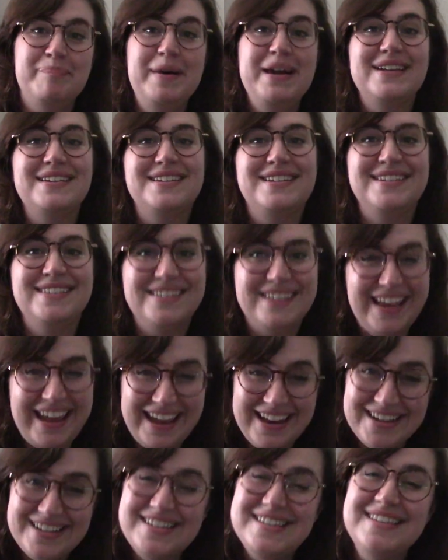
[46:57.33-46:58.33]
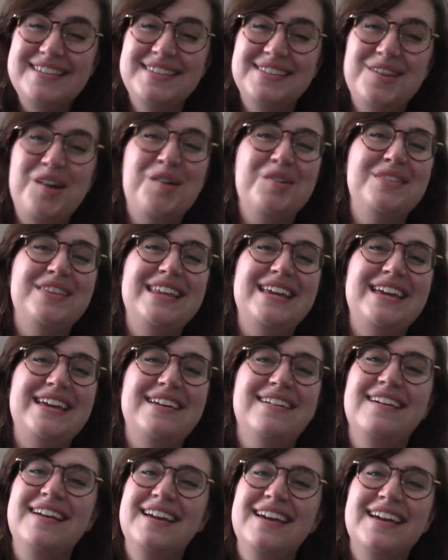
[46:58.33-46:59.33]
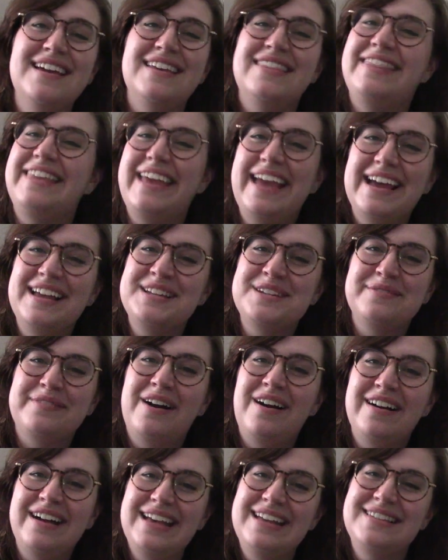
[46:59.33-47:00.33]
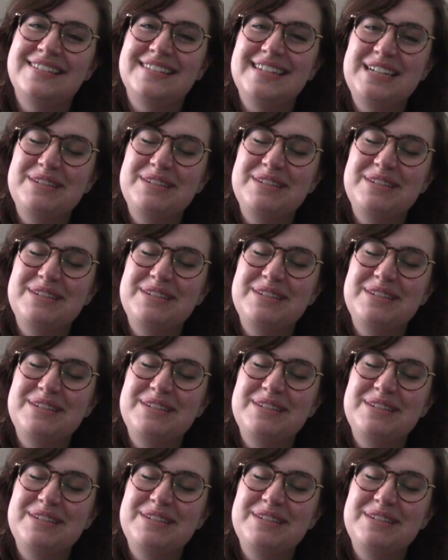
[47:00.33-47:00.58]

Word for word: but it is only the end of August.